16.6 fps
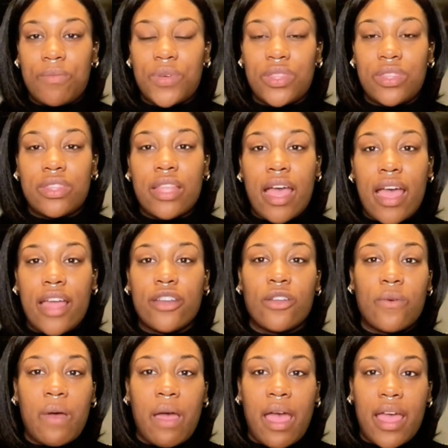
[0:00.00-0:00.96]
But I
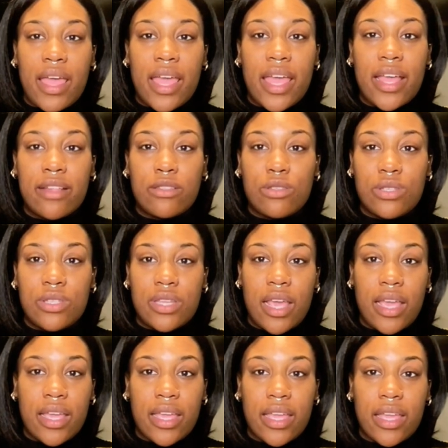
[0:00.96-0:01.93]
know I had to
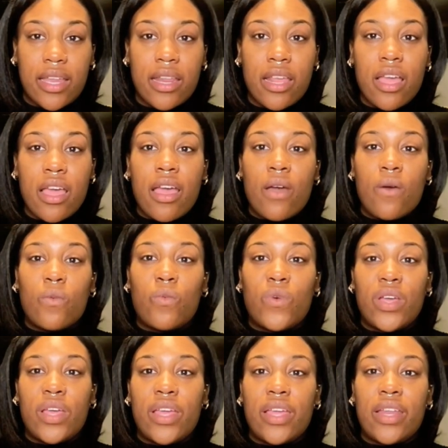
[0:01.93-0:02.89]
take it
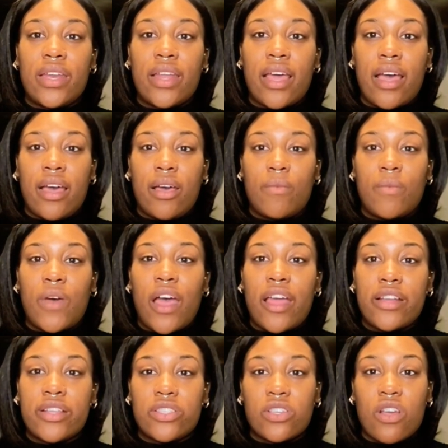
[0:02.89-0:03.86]
when
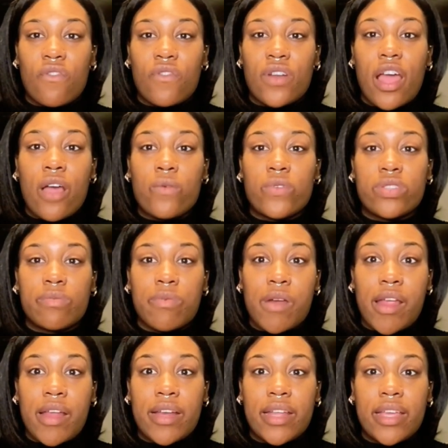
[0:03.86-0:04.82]
I discovered I was
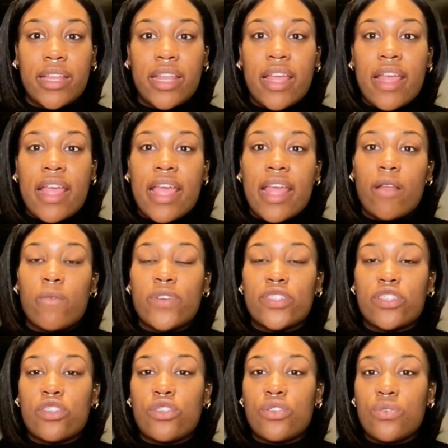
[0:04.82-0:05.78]
pregnant, and it was
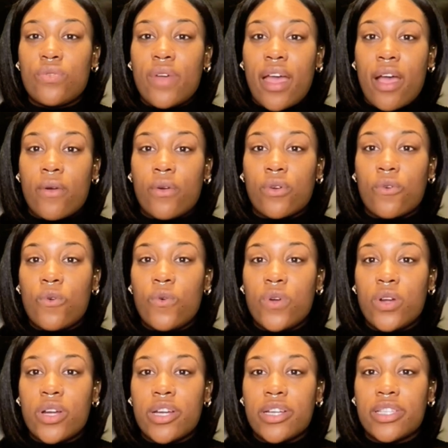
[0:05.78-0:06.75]
a 2-hour
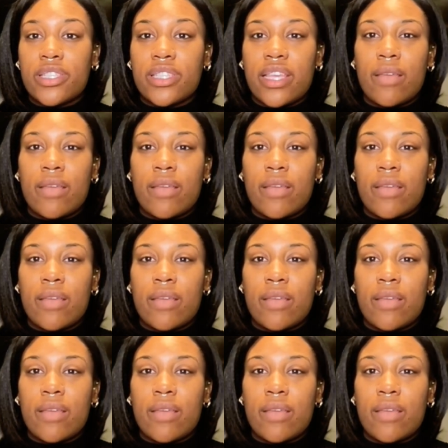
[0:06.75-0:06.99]
course.